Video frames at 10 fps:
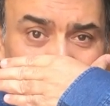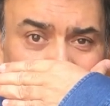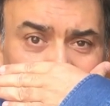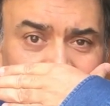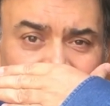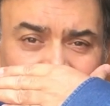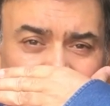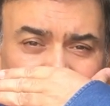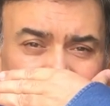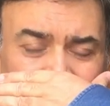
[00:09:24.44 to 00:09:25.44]
you kind of
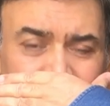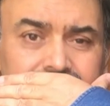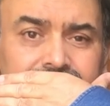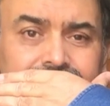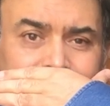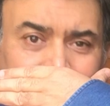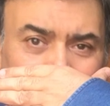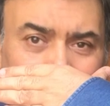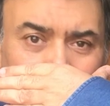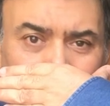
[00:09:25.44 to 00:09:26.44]
discover
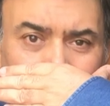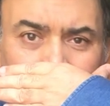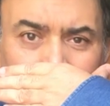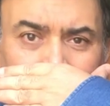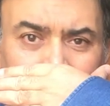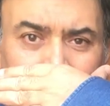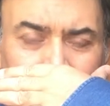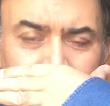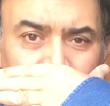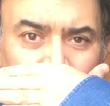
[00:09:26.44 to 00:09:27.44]
that,
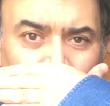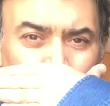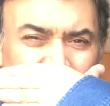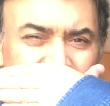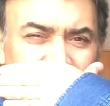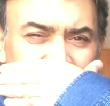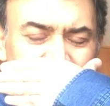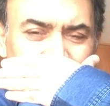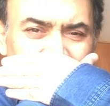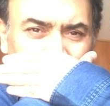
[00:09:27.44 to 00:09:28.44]
when I said
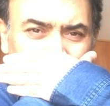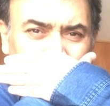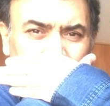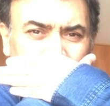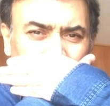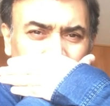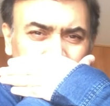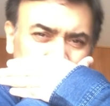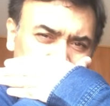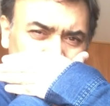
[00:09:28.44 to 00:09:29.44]
something
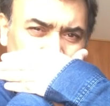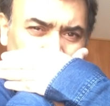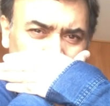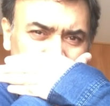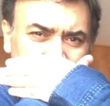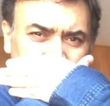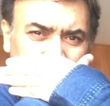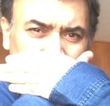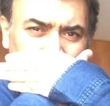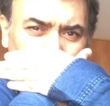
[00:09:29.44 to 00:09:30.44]
to the boss,
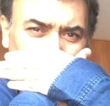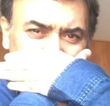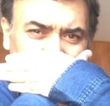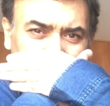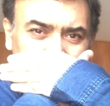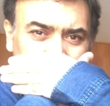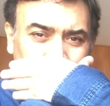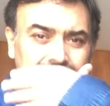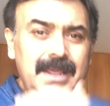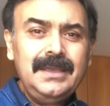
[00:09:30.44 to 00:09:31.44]
was he
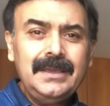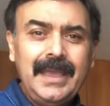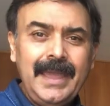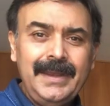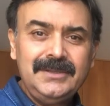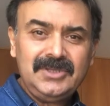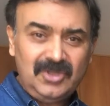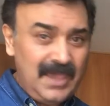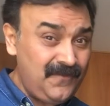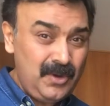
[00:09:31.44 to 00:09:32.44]
smiling and so
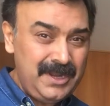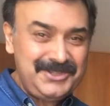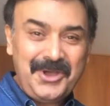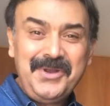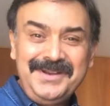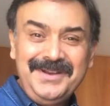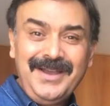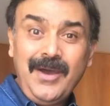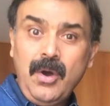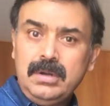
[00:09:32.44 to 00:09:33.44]
therefore it's on,
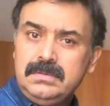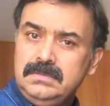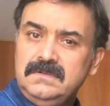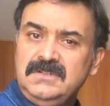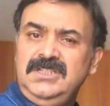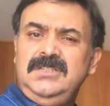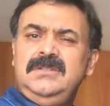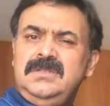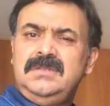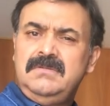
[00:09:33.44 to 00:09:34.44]
or was he
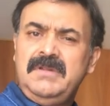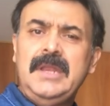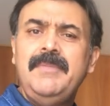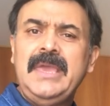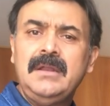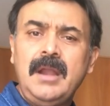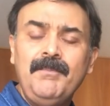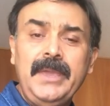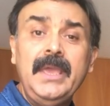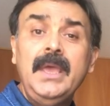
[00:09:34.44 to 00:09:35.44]
just really being
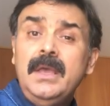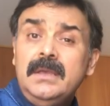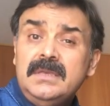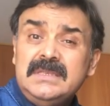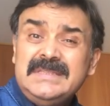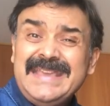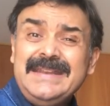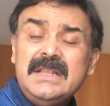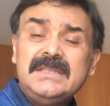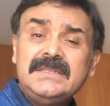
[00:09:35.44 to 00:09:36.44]
grumpy?
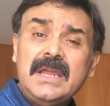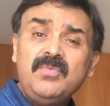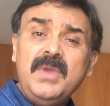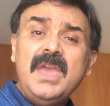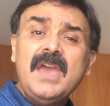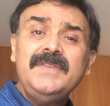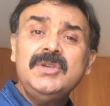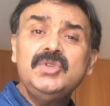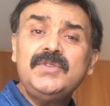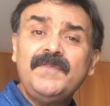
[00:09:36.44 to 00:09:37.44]
Signals that we have
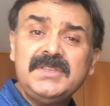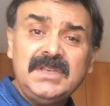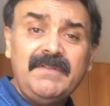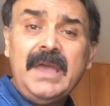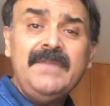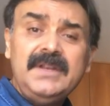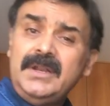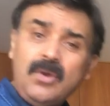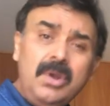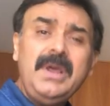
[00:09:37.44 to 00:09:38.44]
used for survival
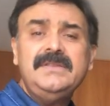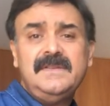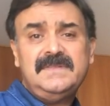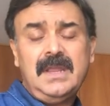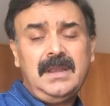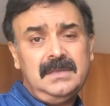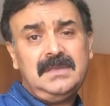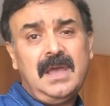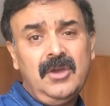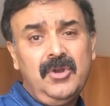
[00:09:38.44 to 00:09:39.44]
in all kinds of
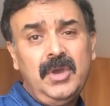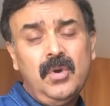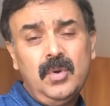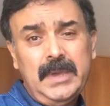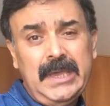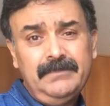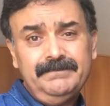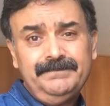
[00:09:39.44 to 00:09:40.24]
settings are going to go away.